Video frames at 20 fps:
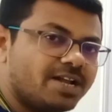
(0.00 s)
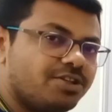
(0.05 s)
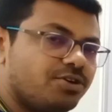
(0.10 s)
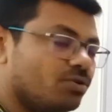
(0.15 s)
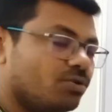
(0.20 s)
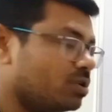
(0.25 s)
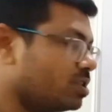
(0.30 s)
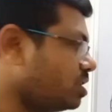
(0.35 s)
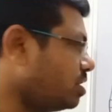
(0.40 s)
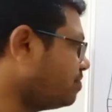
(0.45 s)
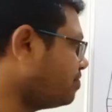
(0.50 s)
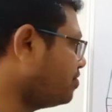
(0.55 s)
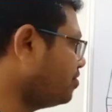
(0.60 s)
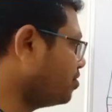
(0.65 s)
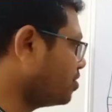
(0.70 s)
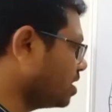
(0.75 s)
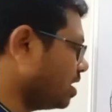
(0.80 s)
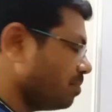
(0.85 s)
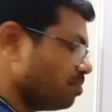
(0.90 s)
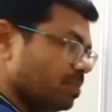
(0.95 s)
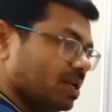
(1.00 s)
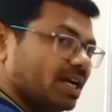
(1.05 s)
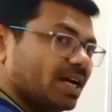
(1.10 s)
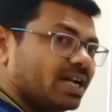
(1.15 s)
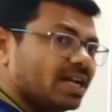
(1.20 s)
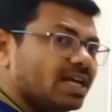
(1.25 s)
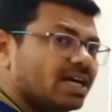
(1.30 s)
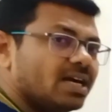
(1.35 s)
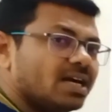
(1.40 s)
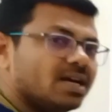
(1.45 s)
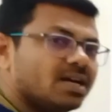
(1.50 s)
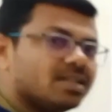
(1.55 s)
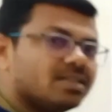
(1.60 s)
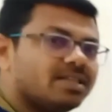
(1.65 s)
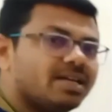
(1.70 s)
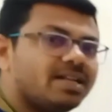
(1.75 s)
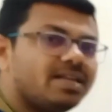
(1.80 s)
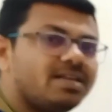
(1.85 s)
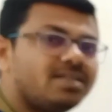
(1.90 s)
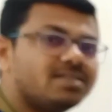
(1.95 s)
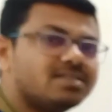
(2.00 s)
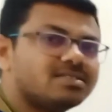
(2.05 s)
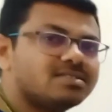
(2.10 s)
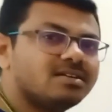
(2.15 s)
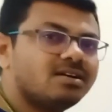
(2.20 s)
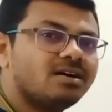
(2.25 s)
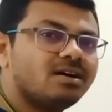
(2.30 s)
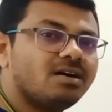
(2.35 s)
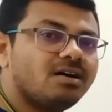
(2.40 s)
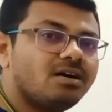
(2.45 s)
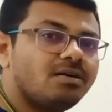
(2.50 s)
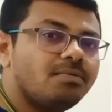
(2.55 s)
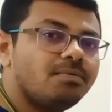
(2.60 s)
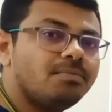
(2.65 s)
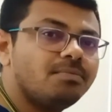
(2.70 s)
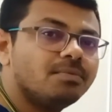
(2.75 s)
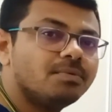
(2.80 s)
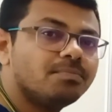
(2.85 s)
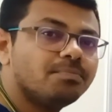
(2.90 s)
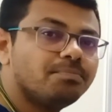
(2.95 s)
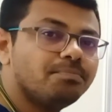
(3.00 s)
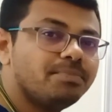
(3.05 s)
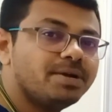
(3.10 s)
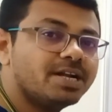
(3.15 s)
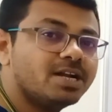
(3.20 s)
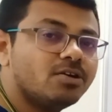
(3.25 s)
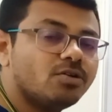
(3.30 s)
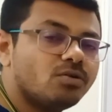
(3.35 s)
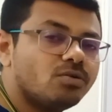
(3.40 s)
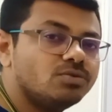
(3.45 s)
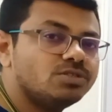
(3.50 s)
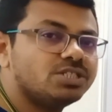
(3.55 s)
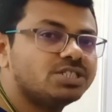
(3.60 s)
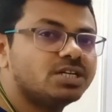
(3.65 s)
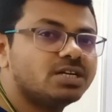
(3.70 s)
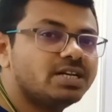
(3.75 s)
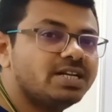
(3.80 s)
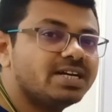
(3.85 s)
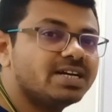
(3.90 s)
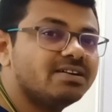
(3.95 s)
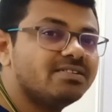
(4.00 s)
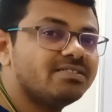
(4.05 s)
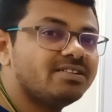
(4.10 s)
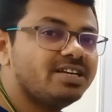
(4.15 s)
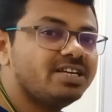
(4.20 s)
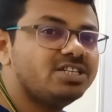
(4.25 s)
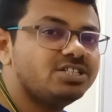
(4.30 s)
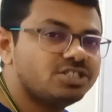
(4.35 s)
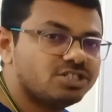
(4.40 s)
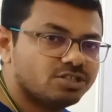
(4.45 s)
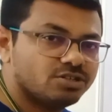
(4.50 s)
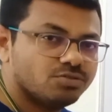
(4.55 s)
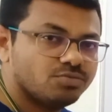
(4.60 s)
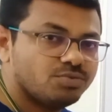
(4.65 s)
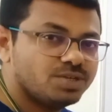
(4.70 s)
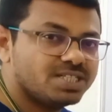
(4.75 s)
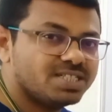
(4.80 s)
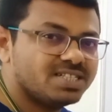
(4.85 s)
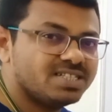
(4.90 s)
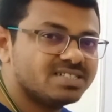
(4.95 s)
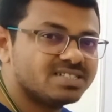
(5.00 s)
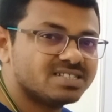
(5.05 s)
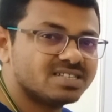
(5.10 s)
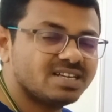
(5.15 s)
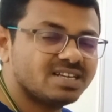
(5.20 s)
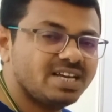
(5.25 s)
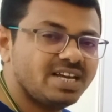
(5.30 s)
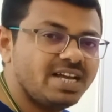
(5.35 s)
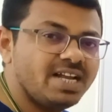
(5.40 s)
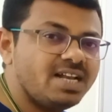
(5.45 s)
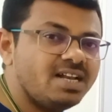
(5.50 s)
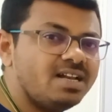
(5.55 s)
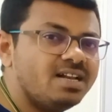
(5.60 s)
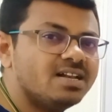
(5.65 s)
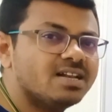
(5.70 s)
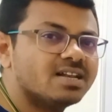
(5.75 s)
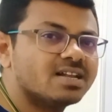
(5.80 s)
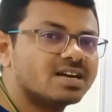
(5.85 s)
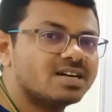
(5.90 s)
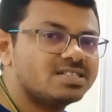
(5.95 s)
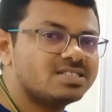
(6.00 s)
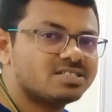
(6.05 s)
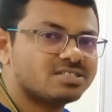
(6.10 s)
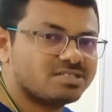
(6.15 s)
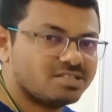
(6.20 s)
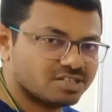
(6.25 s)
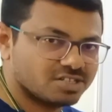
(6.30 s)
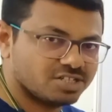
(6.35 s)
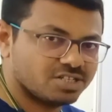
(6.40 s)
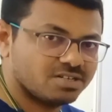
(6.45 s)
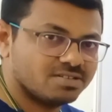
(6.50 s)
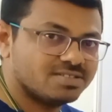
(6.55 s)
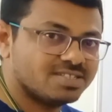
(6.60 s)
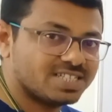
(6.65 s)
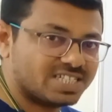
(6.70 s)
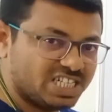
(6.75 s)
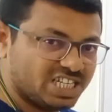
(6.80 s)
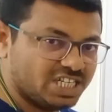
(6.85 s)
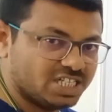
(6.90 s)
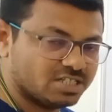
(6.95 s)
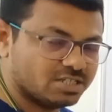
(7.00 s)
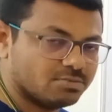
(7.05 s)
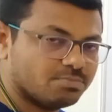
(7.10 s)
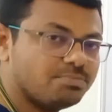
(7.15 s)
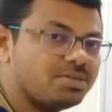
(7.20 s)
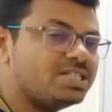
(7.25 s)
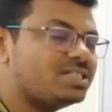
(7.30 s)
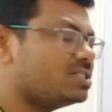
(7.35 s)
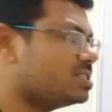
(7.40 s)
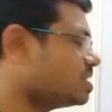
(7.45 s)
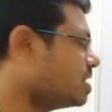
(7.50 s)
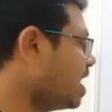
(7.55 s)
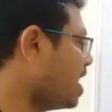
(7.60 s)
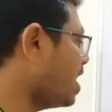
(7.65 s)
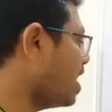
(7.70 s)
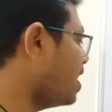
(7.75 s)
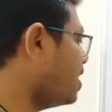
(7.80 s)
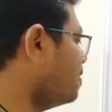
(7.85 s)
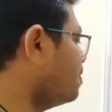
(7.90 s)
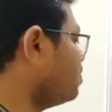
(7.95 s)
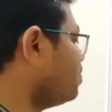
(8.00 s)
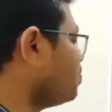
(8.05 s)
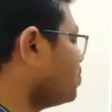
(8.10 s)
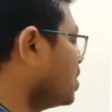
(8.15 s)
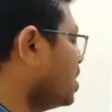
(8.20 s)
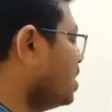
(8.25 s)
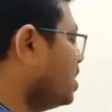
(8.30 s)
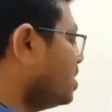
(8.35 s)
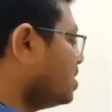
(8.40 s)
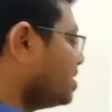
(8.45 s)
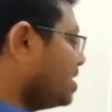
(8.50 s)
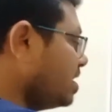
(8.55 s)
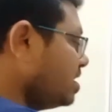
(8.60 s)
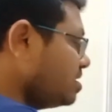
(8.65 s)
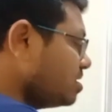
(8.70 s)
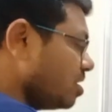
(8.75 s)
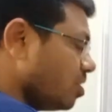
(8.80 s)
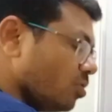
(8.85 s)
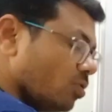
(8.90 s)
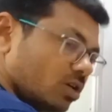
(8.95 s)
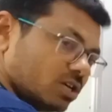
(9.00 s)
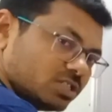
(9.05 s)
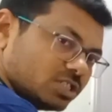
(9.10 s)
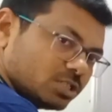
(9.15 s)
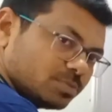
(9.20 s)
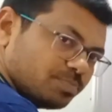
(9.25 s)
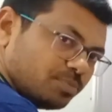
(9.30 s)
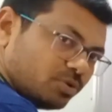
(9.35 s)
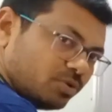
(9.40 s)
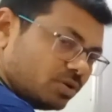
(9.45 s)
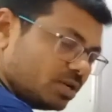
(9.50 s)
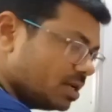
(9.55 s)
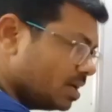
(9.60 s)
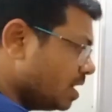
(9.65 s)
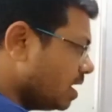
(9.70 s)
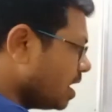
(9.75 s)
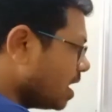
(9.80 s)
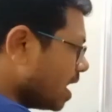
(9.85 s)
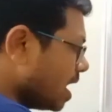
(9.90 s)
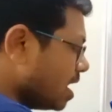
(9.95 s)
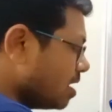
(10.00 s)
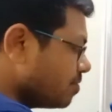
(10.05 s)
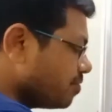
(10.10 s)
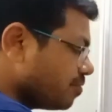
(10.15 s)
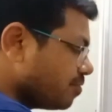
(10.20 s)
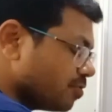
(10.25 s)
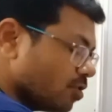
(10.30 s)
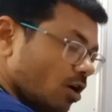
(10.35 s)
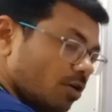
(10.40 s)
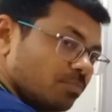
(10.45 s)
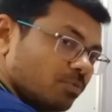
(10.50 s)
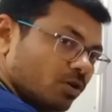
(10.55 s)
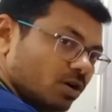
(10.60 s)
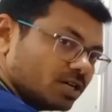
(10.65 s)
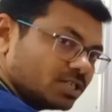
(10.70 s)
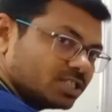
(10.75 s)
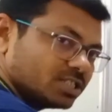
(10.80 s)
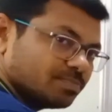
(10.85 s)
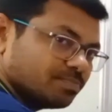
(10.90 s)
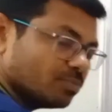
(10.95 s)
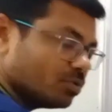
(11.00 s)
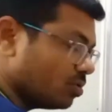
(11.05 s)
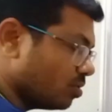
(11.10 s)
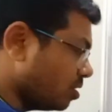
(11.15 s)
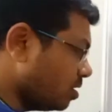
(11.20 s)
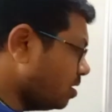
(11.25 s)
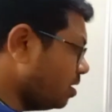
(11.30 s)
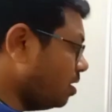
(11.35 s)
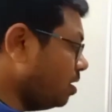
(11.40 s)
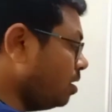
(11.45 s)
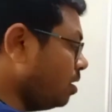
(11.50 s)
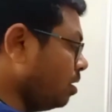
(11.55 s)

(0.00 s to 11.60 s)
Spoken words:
and Yon de Fuca plate, there is a mid-oceanic ridge which is in construction stage. Means that there is a hot spot, and from hot spot